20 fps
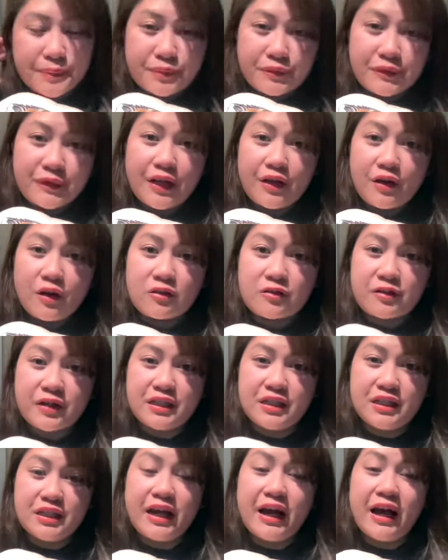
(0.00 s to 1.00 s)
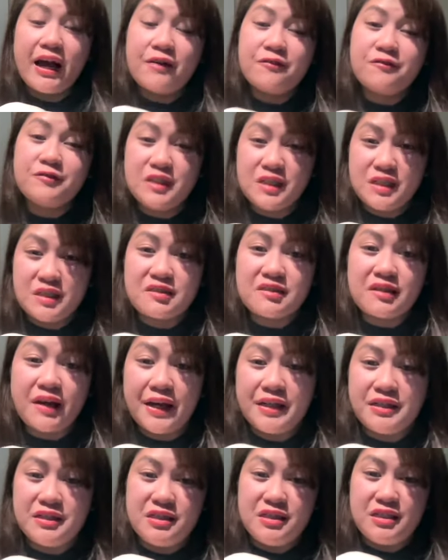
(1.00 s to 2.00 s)
they already have these
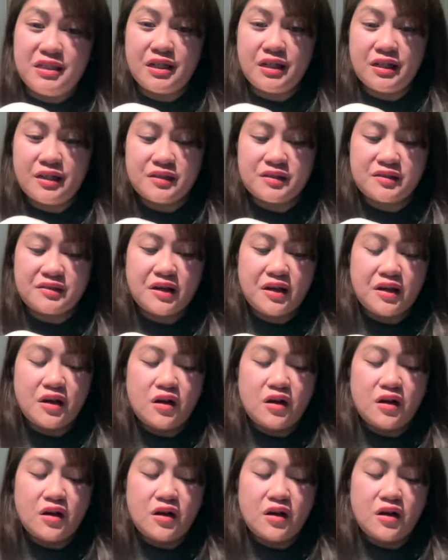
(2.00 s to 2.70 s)
ideas